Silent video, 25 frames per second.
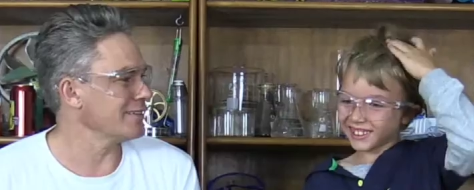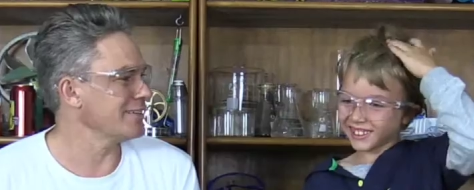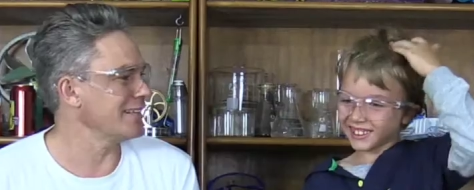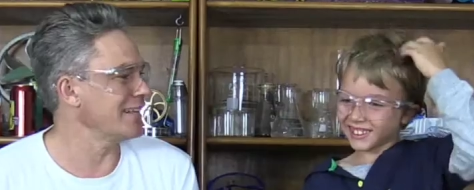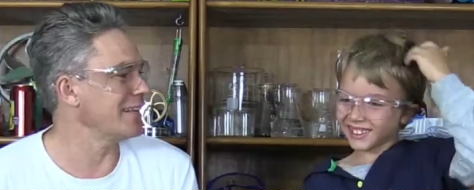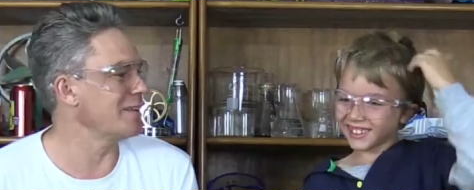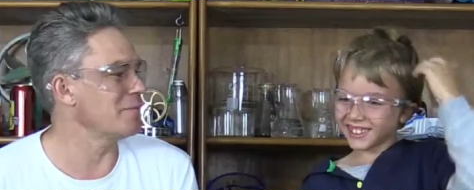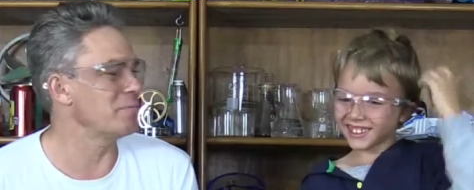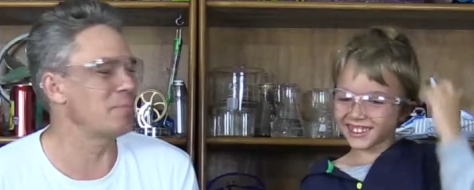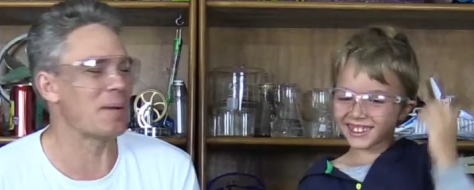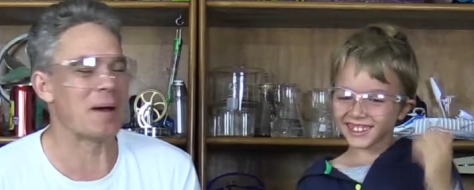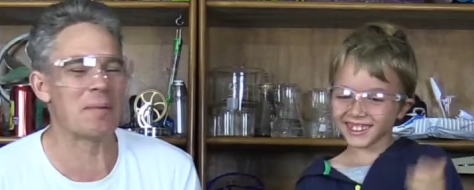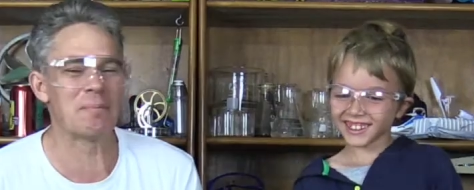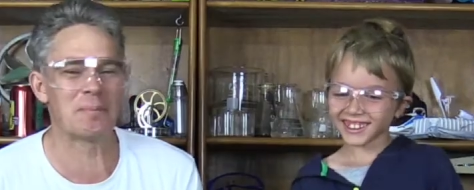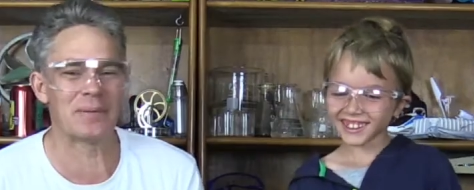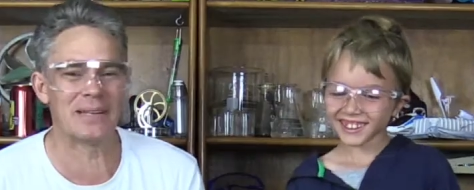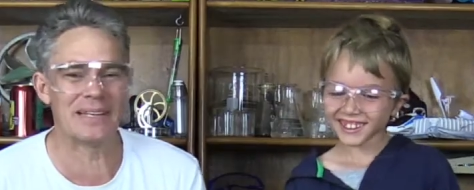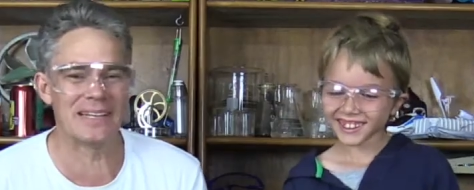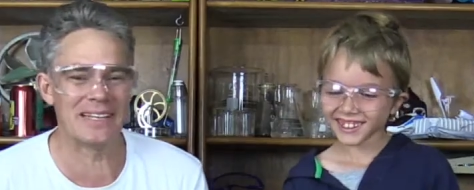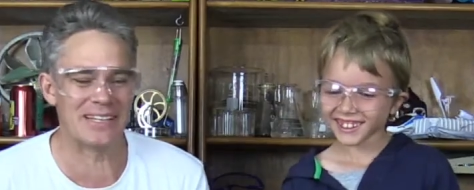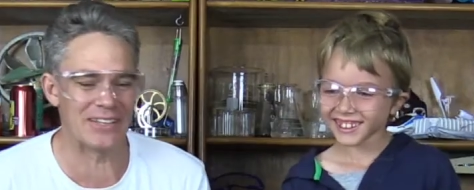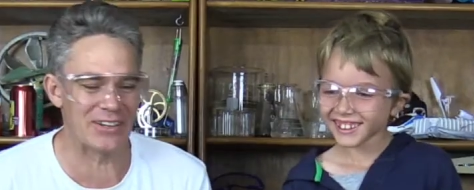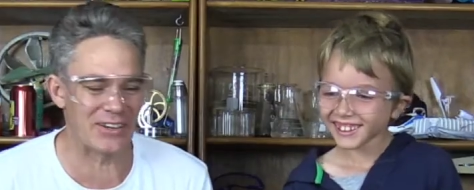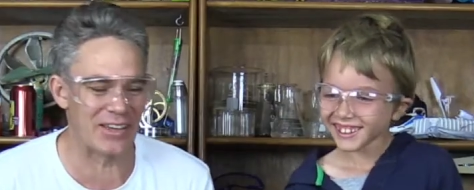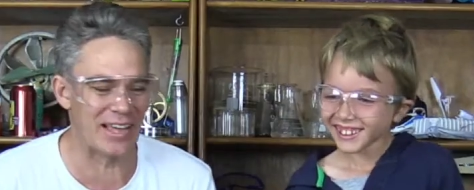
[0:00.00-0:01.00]
Speaker 1: Did it bump
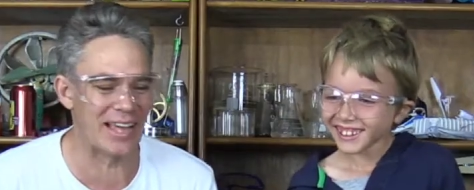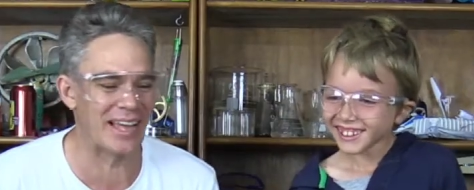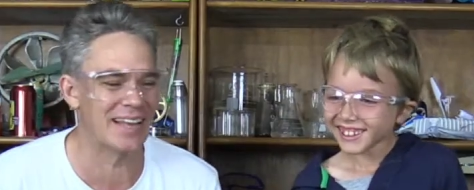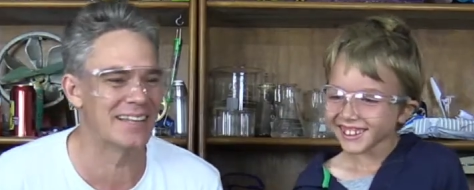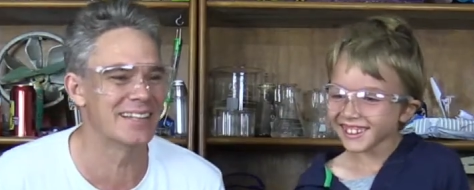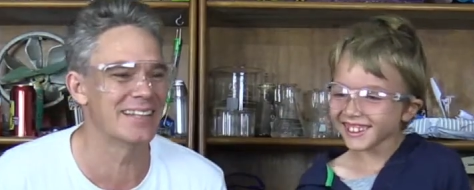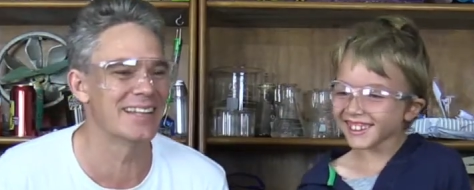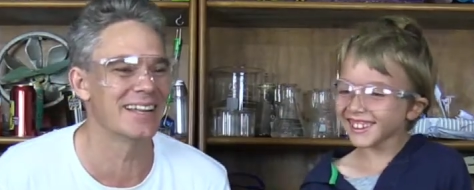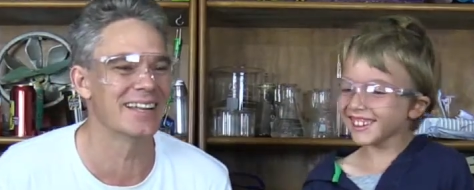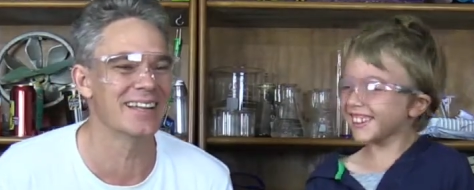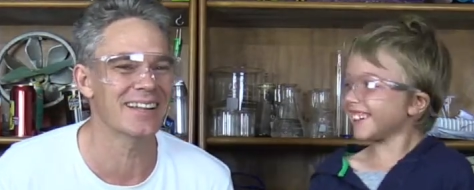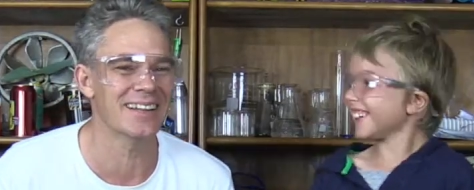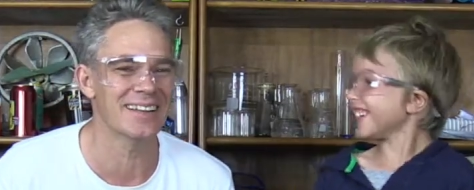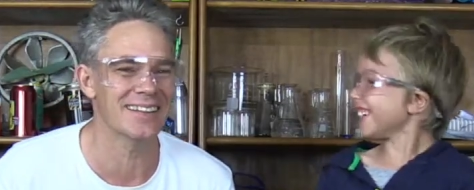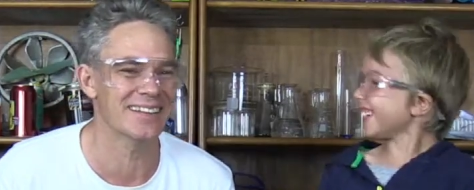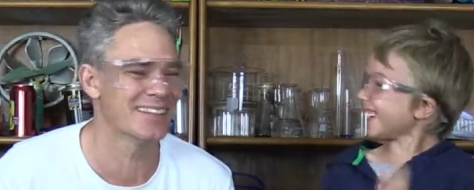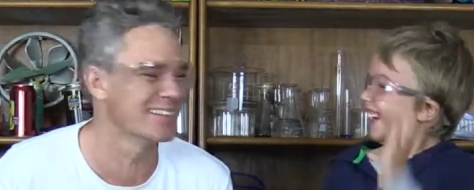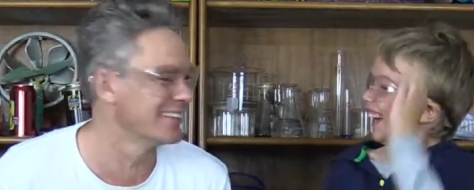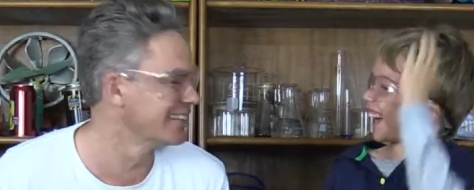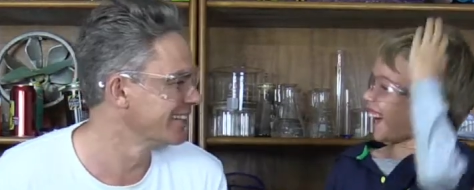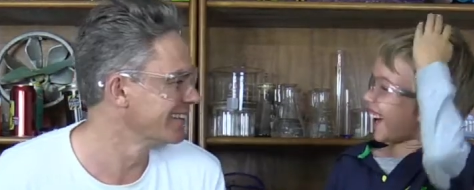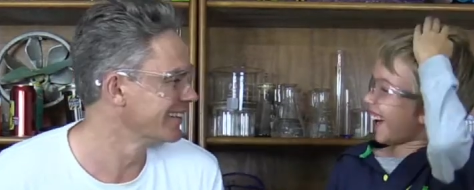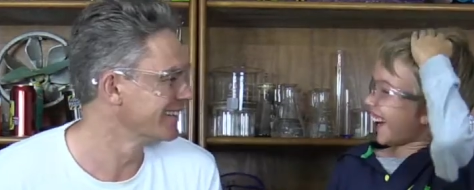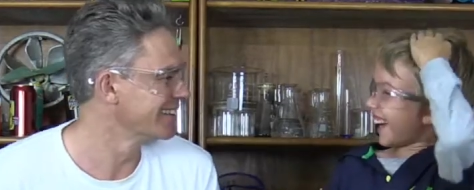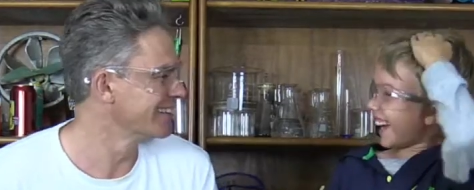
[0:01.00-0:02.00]
into your head, did it?
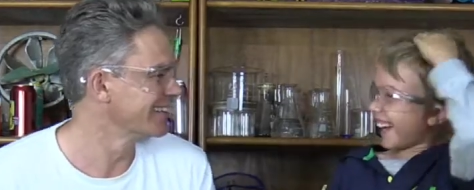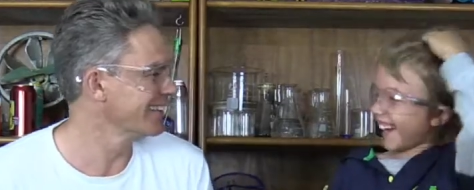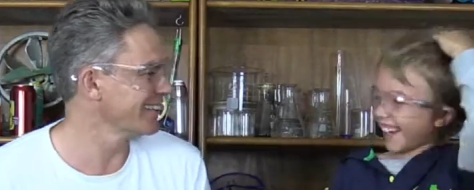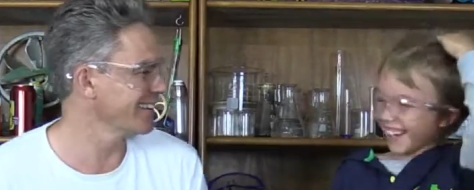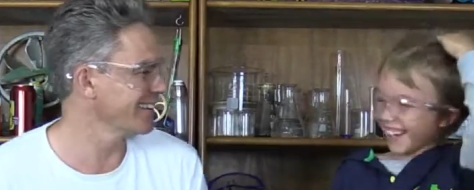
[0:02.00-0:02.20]
Yeah!